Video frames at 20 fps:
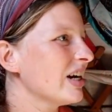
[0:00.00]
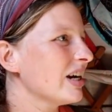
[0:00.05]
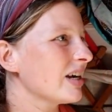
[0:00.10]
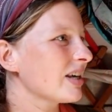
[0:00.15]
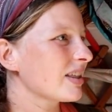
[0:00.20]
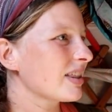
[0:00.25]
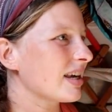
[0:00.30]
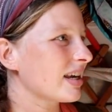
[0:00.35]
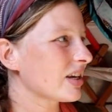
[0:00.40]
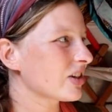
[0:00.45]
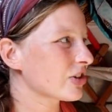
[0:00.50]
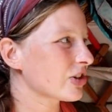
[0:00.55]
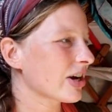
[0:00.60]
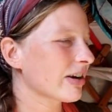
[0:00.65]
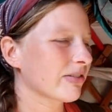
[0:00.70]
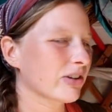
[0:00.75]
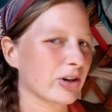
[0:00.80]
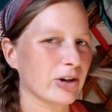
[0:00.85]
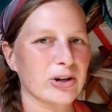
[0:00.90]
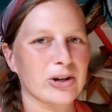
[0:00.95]
mm-hmm. they each
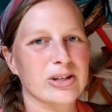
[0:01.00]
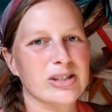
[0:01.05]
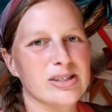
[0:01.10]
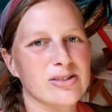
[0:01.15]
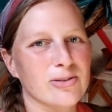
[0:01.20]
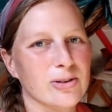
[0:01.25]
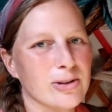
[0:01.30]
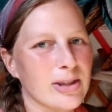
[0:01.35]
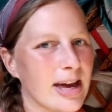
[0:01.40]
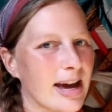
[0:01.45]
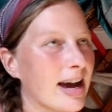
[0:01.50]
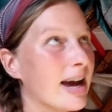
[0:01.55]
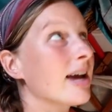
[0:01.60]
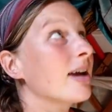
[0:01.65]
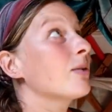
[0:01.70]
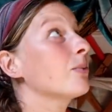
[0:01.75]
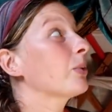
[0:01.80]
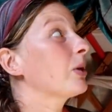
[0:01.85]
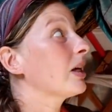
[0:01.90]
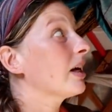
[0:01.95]
have curtains for
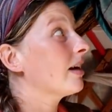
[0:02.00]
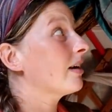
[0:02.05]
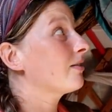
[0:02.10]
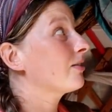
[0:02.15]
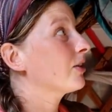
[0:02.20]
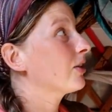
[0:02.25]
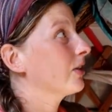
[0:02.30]
that, and we have